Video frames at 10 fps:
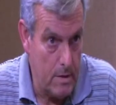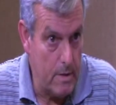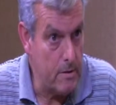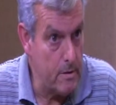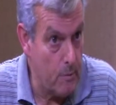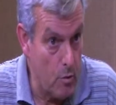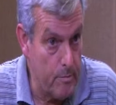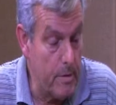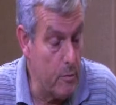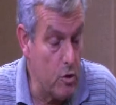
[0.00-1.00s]
That's
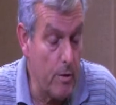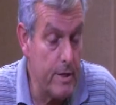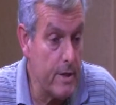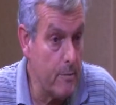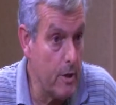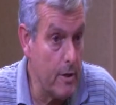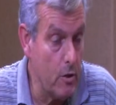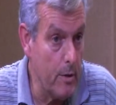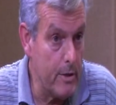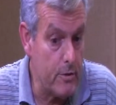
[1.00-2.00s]
the majority of time we got
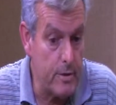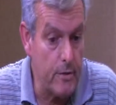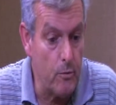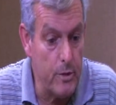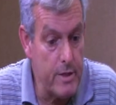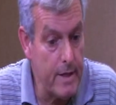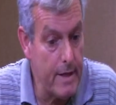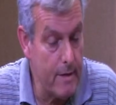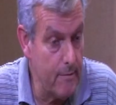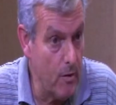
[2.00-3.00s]
no answers. And the reason I
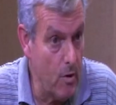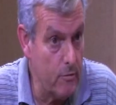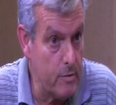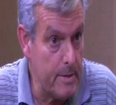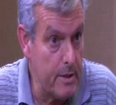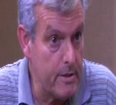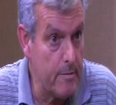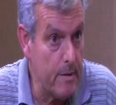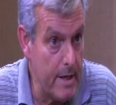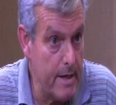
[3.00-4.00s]
got involved was because
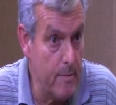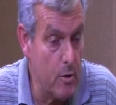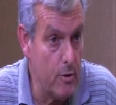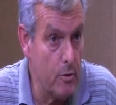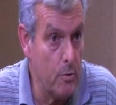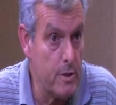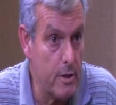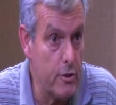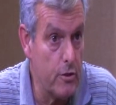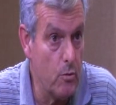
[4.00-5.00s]
in my neighborhood there was
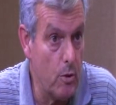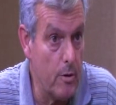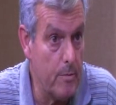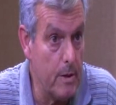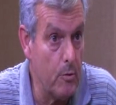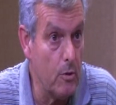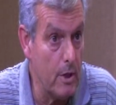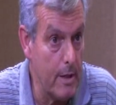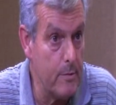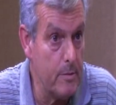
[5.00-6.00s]
an issue where people
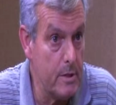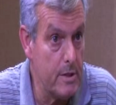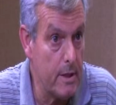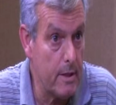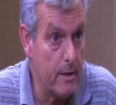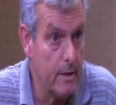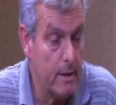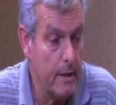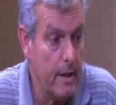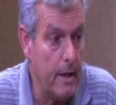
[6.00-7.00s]
claimed to be sick.
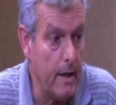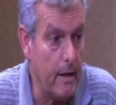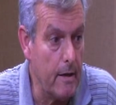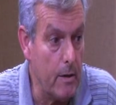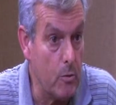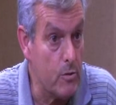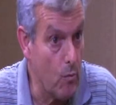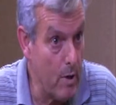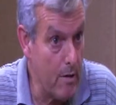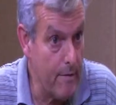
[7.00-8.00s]
And I was
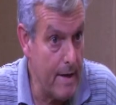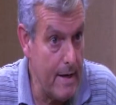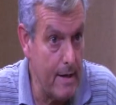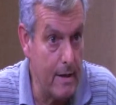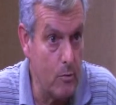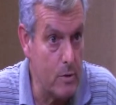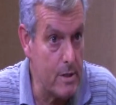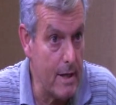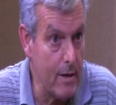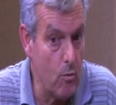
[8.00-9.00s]
aware of that, and it
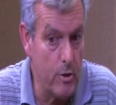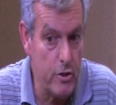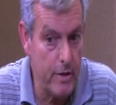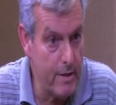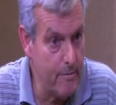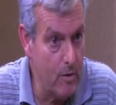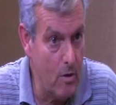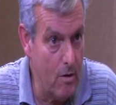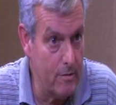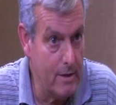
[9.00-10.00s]
was like once you get
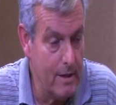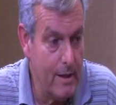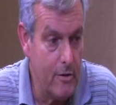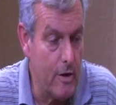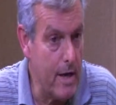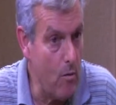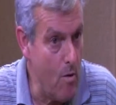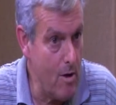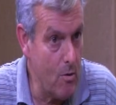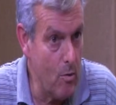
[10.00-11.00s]
involved, you can't
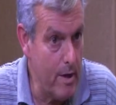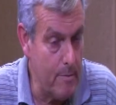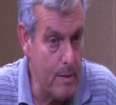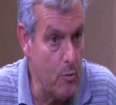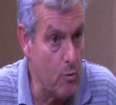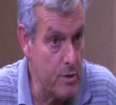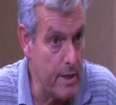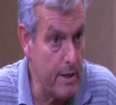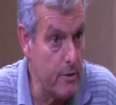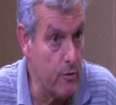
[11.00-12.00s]
walk away. People were
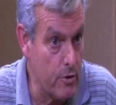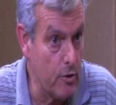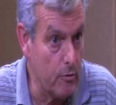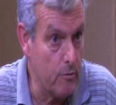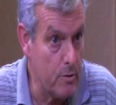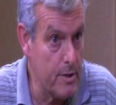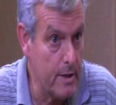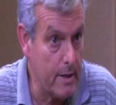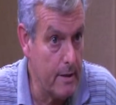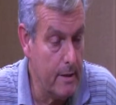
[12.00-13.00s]
saying that their children were
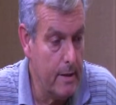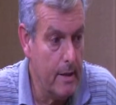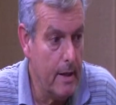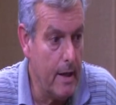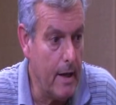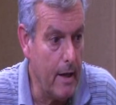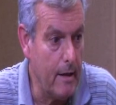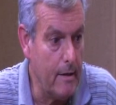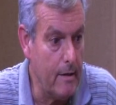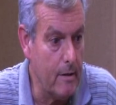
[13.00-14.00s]
sick.
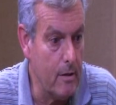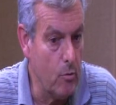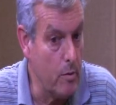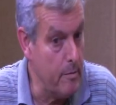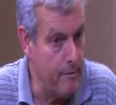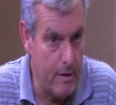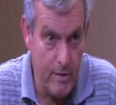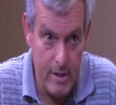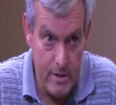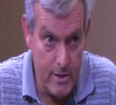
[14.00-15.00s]
And it would have been
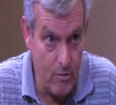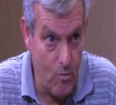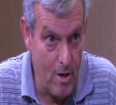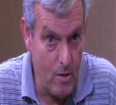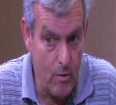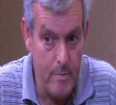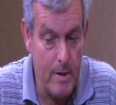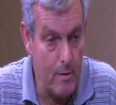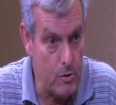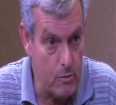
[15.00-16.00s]
very easy to walk away,
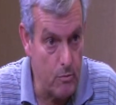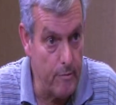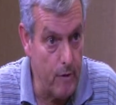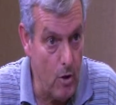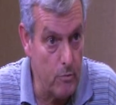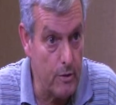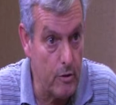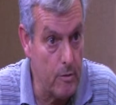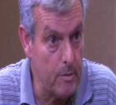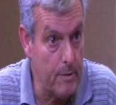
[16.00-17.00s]
but I was involved with a
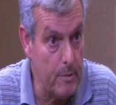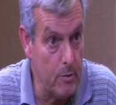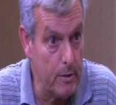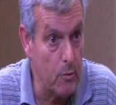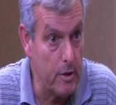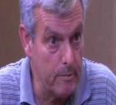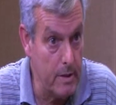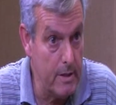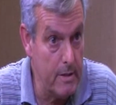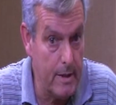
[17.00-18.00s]
group of people that were
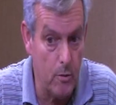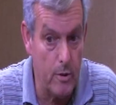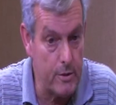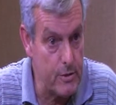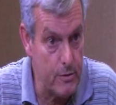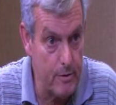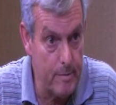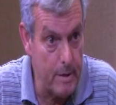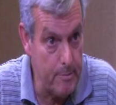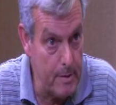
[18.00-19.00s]
committed. They were concerned
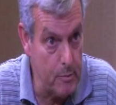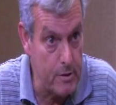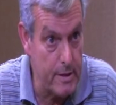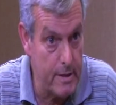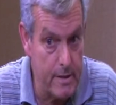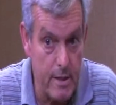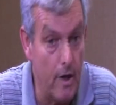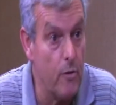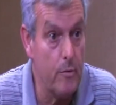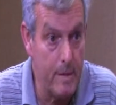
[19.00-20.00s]
about people's kids,
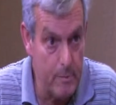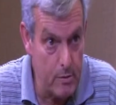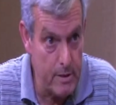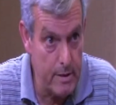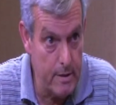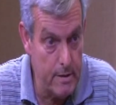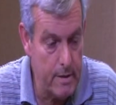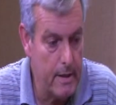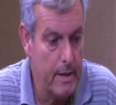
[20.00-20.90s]
other people's kids.